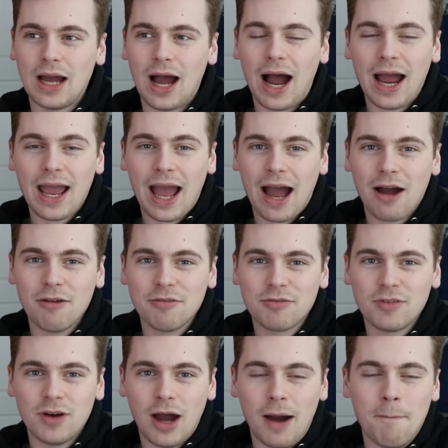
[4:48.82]
I have
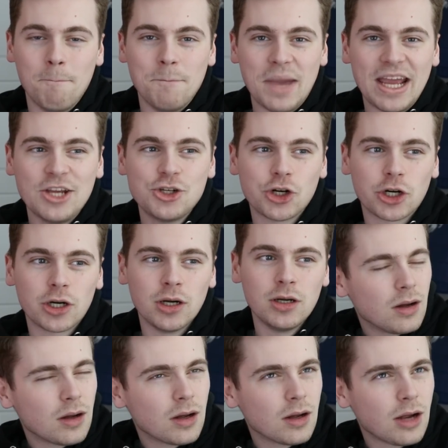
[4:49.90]
a major,
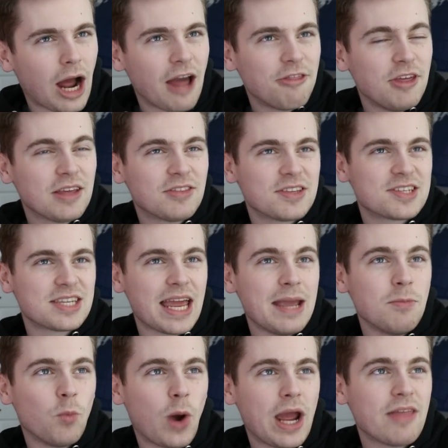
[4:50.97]
I think the
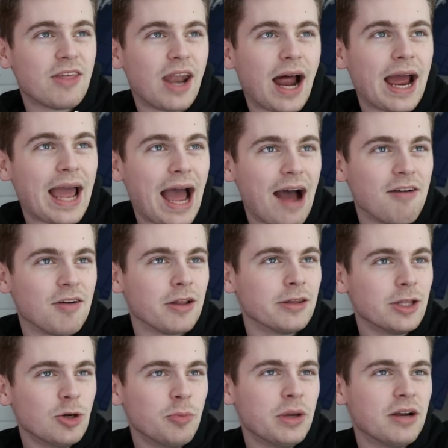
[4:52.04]
same way that I have a
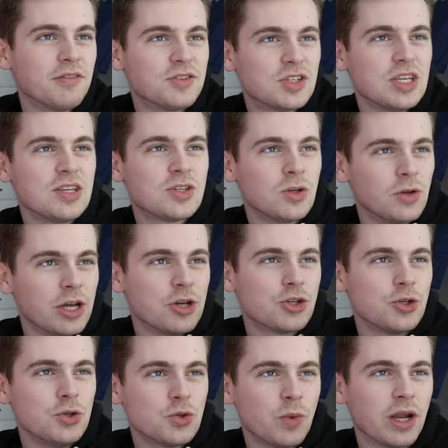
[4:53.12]
little bit of seasonal
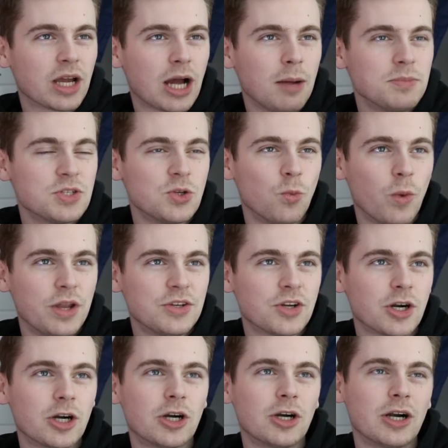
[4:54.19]
issues when it comes to
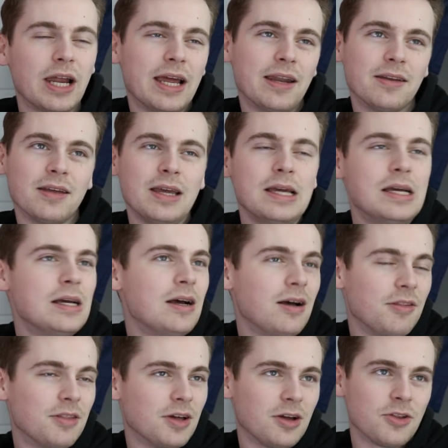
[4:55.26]
winter and
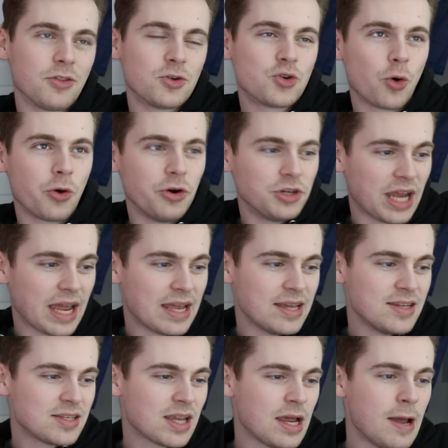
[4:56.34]
the shorter
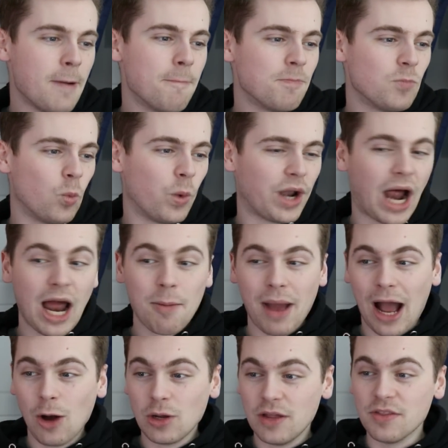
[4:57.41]
days, when I'm
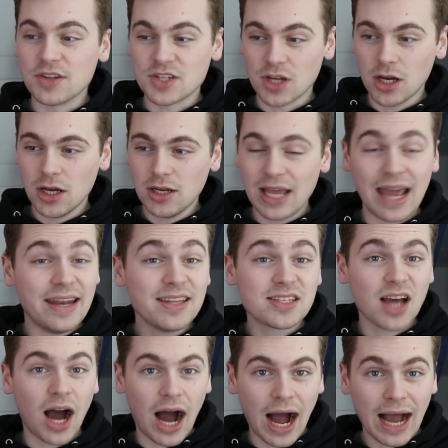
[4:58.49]
out in the sun and it's
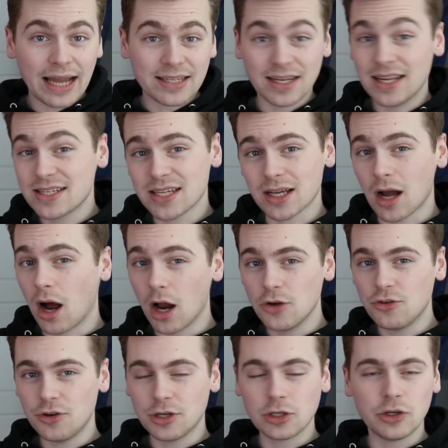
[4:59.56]
hot and it's like
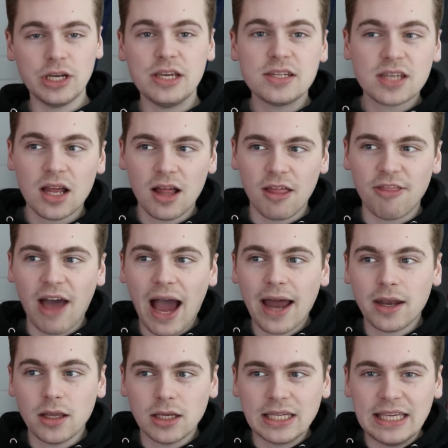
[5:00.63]
100 degrees,
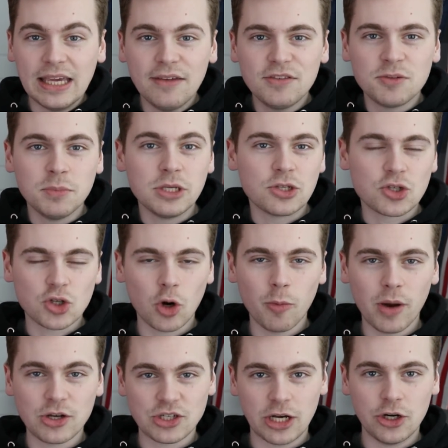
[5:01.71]
that gives me so much